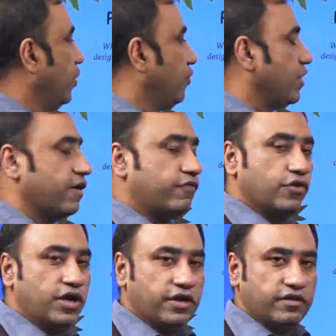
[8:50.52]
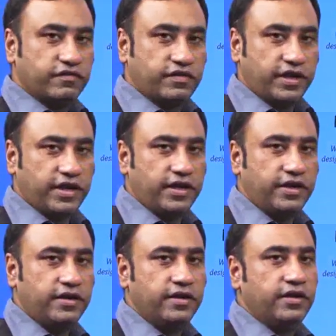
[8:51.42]
we have to
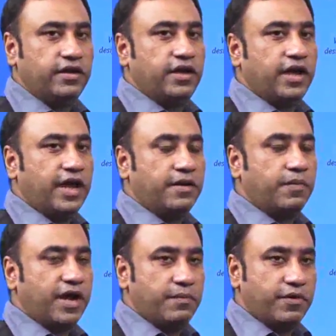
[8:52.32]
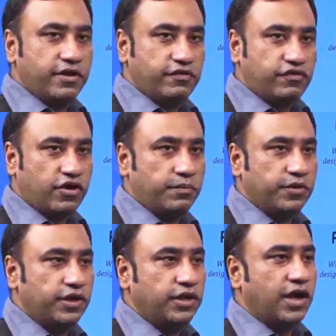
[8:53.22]
understand, and by
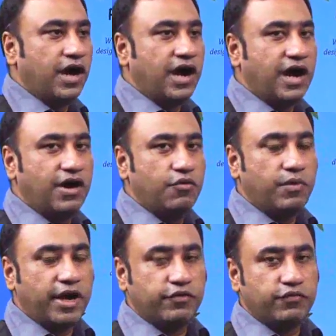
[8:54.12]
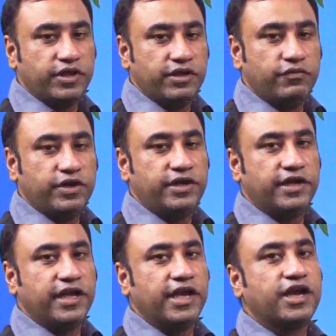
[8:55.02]
brainstorming, how might we
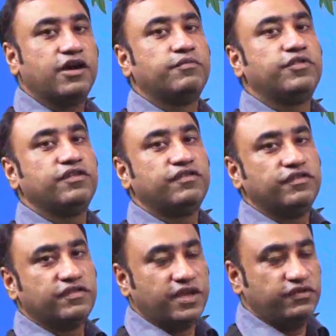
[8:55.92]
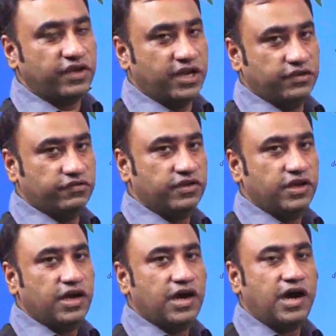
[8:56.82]
take up this design challenge?
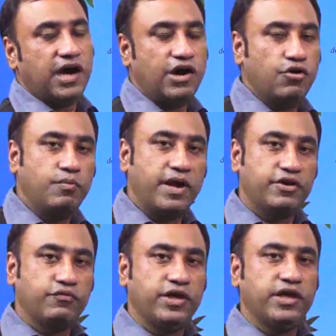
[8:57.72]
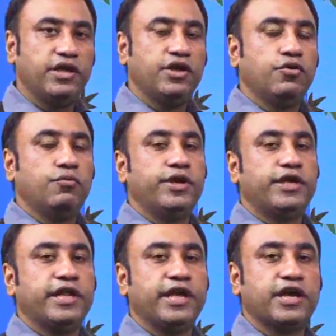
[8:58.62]
How might we
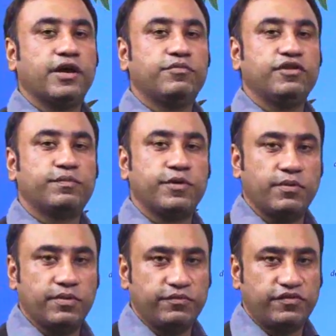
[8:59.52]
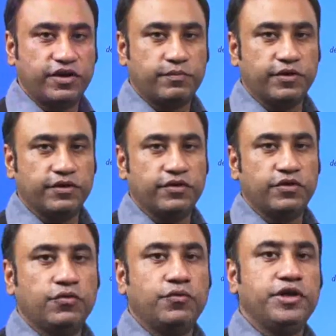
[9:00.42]
take up this problem statement?
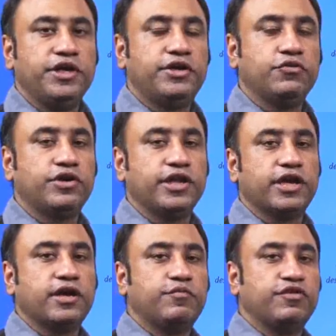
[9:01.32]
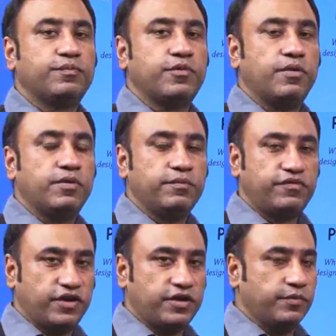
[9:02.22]
We need to take up this problem
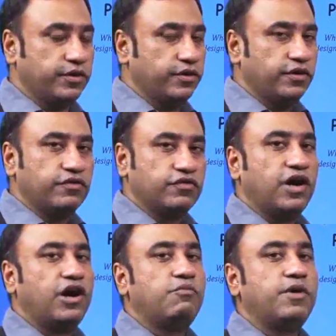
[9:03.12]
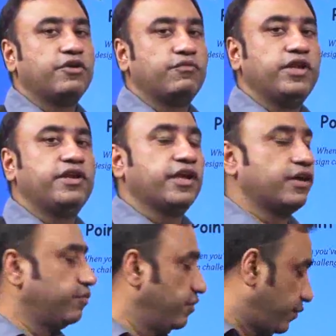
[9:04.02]
statement. So, how might we take
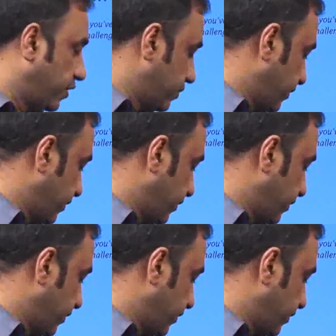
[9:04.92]
up this problem